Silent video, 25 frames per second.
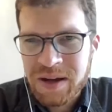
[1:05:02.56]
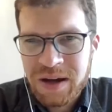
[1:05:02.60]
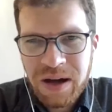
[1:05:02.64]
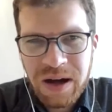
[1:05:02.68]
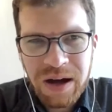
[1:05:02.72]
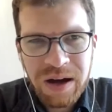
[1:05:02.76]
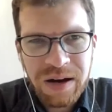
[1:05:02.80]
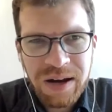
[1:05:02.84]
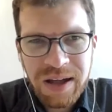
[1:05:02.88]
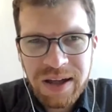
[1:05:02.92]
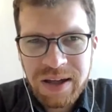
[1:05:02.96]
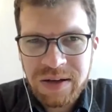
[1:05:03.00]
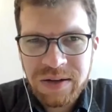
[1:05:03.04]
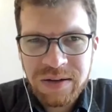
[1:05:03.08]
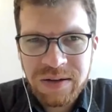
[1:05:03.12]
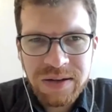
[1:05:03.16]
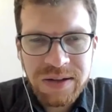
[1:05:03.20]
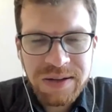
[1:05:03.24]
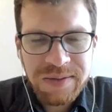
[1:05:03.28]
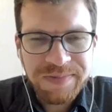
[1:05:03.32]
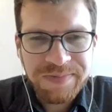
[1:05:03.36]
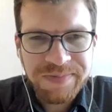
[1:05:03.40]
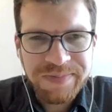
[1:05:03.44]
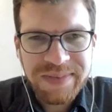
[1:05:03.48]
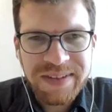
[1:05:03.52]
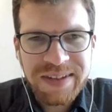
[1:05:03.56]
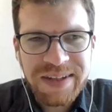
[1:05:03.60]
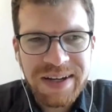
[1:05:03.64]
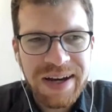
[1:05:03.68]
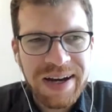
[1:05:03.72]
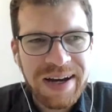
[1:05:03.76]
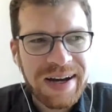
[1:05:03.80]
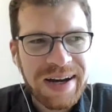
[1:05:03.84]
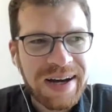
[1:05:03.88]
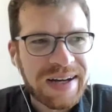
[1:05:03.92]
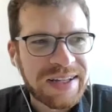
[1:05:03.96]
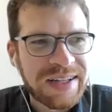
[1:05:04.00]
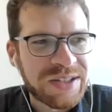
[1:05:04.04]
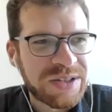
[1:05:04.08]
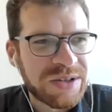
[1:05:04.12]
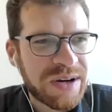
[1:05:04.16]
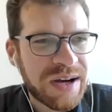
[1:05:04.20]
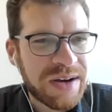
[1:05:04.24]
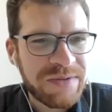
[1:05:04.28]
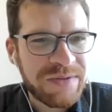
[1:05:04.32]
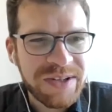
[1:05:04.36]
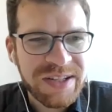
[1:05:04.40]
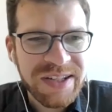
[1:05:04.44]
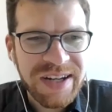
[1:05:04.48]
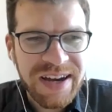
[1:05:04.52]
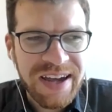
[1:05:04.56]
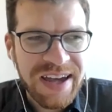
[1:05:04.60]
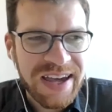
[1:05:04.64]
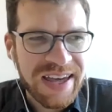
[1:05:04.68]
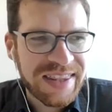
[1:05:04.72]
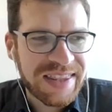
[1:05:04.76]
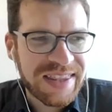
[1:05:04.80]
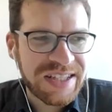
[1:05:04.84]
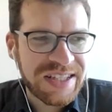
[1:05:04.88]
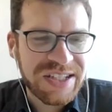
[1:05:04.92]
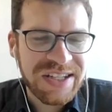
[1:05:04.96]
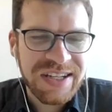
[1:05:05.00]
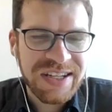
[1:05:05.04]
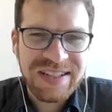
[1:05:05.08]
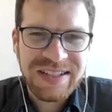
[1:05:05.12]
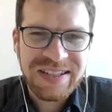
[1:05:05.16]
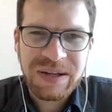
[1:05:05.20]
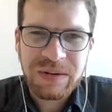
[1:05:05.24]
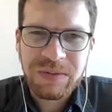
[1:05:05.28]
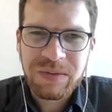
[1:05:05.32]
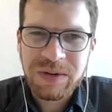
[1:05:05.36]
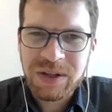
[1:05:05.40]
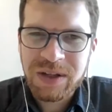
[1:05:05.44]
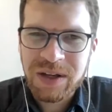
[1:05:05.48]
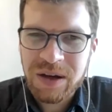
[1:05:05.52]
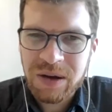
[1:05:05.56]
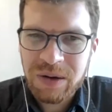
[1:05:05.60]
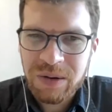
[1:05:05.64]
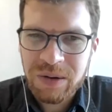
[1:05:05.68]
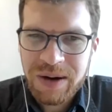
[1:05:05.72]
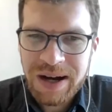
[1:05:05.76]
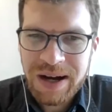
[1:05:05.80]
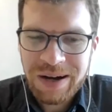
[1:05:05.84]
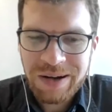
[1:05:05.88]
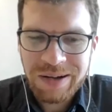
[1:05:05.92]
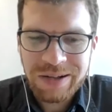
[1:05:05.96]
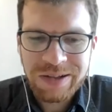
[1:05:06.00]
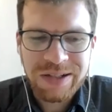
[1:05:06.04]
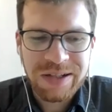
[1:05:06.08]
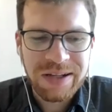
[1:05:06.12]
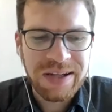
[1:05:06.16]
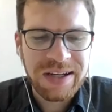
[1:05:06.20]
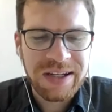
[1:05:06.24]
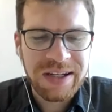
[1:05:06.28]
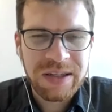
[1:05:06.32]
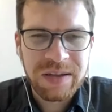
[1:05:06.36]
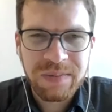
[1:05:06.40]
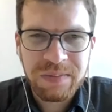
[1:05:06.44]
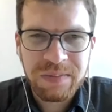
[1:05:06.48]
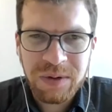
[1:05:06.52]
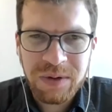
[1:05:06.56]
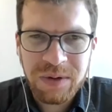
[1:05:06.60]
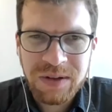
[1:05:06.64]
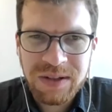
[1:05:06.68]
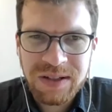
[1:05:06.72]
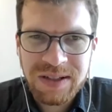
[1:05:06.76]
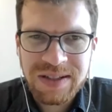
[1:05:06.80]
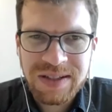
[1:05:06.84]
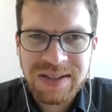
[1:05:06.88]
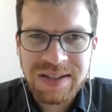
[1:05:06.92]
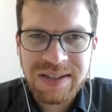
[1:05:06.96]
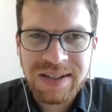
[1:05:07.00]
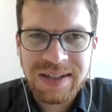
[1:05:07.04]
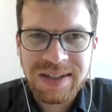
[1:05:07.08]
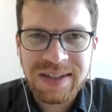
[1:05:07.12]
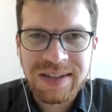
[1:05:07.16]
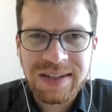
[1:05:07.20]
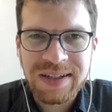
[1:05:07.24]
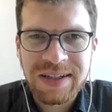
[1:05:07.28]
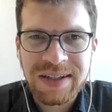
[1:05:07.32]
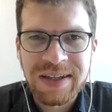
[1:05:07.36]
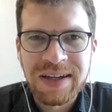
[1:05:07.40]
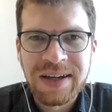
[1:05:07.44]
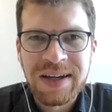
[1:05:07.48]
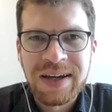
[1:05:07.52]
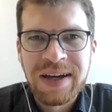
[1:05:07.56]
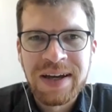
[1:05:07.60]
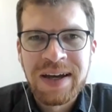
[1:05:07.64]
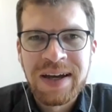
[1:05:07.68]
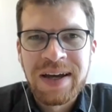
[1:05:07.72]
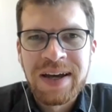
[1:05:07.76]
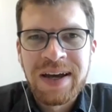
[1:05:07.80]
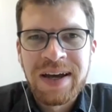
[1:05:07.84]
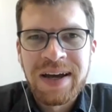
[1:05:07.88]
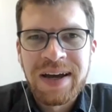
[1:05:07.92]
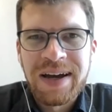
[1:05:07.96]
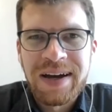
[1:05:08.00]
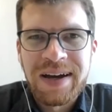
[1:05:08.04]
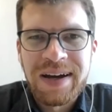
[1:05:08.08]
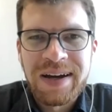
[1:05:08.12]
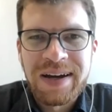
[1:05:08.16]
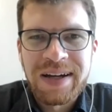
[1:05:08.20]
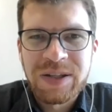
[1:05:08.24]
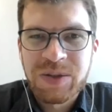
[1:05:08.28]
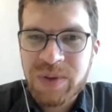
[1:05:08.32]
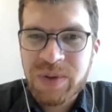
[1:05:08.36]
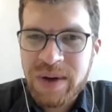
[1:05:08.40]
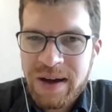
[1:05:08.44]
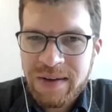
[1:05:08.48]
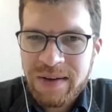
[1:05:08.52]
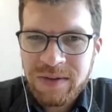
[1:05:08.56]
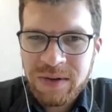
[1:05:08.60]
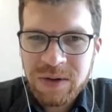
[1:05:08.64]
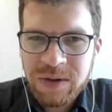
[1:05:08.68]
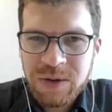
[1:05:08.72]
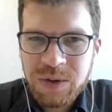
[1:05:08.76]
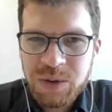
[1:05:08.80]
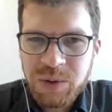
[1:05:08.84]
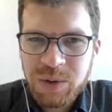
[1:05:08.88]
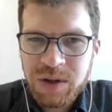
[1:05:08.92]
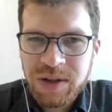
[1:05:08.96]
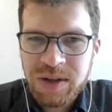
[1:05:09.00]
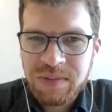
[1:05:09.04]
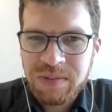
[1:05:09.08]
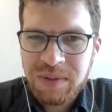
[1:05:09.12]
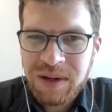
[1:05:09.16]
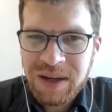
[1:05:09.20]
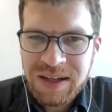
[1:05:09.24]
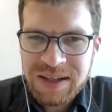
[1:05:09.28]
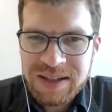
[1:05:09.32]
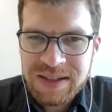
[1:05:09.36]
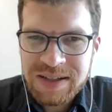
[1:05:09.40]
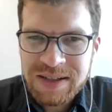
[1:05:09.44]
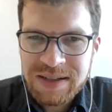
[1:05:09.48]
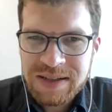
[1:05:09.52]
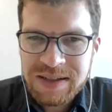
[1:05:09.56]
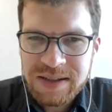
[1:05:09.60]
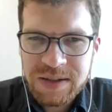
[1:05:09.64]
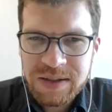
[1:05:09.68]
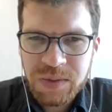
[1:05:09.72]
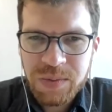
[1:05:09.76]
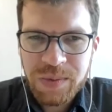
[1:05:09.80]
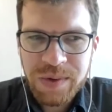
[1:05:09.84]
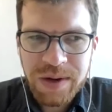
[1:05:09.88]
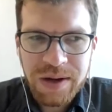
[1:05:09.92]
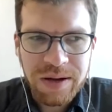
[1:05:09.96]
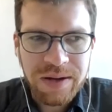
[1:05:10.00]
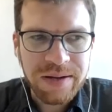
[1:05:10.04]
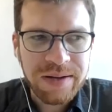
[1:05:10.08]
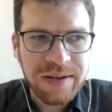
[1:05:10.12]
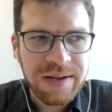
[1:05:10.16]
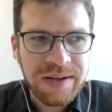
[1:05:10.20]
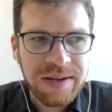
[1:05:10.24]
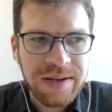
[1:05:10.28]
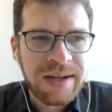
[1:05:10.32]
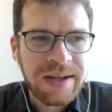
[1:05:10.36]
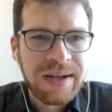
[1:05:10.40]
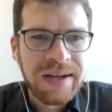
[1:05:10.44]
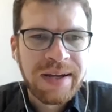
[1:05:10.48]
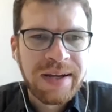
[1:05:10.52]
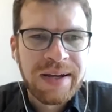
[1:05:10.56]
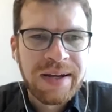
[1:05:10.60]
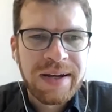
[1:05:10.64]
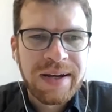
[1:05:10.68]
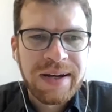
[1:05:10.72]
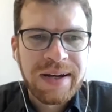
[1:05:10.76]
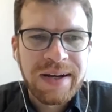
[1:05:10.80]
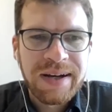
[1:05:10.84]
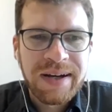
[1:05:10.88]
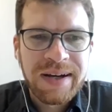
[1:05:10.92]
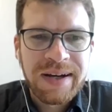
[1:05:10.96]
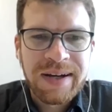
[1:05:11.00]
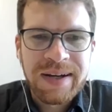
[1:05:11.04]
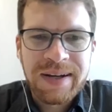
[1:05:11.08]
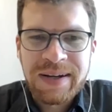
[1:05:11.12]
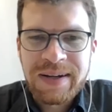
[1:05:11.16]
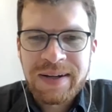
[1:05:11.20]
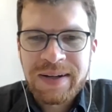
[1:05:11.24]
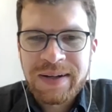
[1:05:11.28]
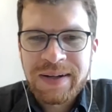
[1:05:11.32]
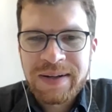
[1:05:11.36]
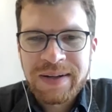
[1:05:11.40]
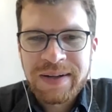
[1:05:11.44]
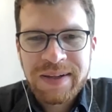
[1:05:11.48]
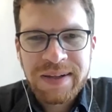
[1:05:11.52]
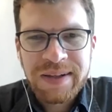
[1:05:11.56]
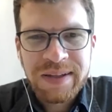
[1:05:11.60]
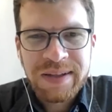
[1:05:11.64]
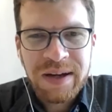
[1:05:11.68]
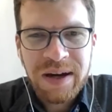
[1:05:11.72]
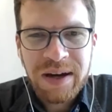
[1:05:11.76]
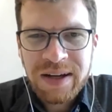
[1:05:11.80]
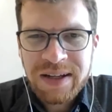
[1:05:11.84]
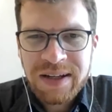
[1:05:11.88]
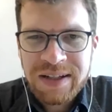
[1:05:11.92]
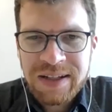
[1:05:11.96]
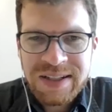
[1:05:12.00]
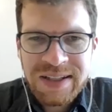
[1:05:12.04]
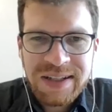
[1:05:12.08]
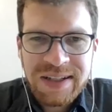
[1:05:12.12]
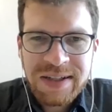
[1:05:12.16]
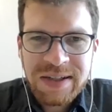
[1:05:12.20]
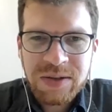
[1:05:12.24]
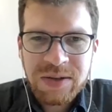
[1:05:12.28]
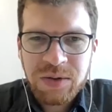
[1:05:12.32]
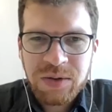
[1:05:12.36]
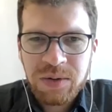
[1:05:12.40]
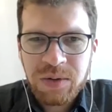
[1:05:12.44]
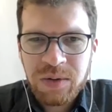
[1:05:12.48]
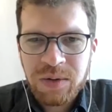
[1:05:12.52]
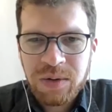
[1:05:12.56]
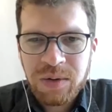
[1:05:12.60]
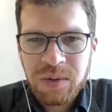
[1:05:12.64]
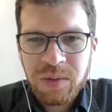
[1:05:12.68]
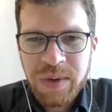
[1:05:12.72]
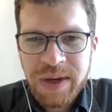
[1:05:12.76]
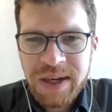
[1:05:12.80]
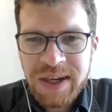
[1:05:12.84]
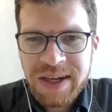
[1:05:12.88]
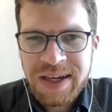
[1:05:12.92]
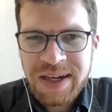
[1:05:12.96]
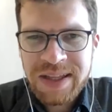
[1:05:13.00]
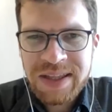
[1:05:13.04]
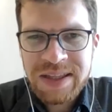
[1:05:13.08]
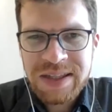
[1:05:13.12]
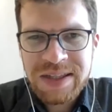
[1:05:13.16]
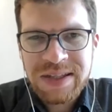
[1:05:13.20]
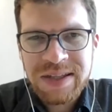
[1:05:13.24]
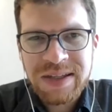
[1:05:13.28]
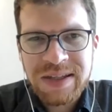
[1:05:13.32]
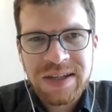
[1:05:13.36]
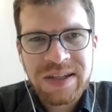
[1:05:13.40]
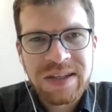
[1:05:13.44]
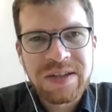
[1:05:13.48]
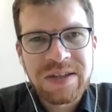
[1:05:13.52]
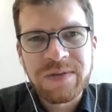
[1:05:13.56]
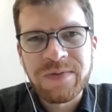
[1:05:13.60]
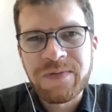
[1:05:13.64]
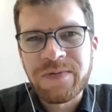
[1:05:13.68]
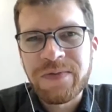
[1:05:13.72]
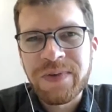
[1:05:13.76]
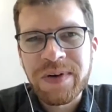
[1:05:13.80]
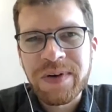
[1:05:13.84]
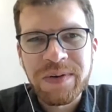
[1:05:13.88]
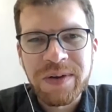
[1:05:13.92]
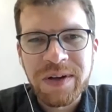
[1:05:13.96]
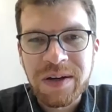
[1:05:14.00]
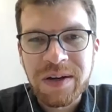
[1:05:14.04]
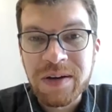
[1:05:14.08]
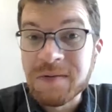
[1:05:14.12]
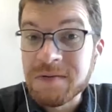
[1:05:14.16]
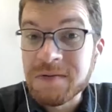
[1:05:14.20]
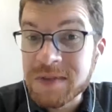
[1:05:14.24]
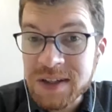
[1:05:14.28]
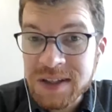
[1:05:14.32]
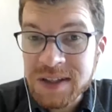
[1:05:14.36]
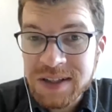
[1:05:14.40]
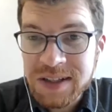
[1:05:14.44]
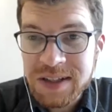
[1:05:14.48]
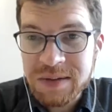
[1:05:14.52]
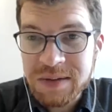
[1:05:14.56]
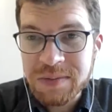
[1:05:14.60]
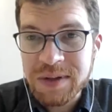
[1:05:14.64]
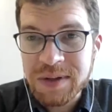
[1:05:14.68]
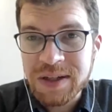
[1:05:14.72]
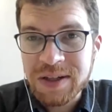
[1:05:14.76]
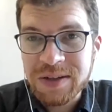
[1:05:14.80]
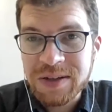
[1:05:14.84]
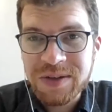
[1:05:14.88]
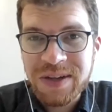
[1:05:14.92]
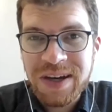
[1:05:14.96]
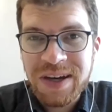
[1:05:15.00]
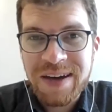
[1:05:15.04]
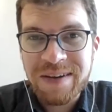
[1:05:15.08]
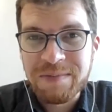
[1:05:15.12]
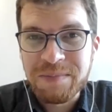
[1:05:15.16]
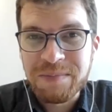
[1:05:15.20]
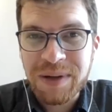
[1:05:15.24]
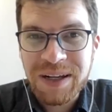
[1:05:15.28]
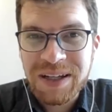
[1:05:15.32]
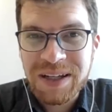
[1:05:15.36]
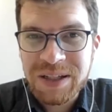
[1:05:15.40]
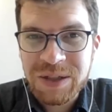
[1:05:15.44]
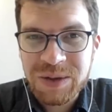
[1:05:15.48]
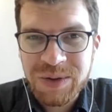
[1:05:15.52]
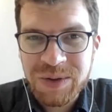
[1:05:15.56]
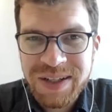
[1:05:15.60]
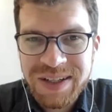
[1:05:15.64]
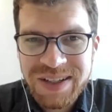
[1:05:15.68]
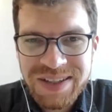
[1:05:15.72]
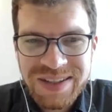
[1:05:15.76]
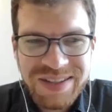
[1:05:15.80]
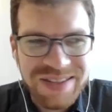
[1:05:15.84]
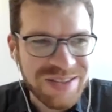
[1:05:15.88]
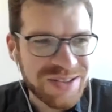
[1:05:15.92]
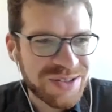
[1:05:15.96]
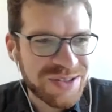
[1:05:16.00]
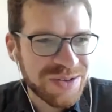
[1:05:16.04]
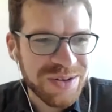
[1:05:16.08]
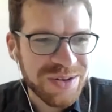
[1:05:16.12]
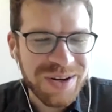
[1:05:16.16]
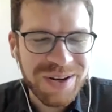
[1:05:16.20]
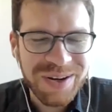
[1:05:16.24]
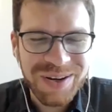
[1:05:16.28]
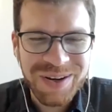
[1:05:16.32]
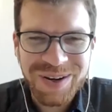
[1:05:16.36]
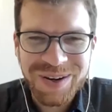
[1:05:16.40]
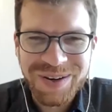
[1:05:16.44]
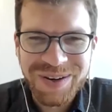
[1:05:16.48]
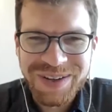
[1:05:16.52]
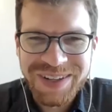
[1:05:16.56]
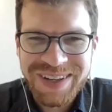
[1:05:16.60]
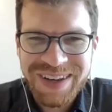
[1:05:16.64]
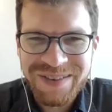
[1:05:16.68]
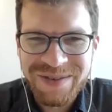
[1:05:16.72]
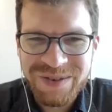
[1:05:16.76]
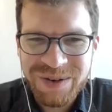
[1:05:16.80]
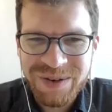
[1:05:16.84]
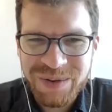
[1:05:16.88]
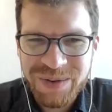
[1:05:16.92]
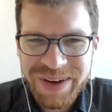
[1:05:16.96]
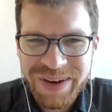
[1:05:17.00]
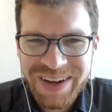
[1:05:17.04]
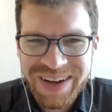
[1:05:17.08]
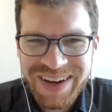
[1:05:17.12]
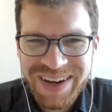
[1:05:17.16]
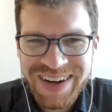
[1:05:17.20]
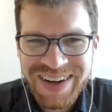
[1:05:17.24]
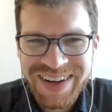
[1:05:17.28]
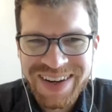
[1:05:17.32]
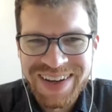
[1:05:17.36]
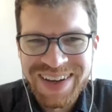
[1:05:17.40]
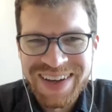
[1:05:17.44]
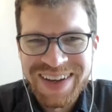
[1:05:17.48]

all I could. So every time I had the chance, I would go out, explore the city, travel to other places as well. In holidays or weekends, it's very convenient because you have bullet trains to go in everywhere.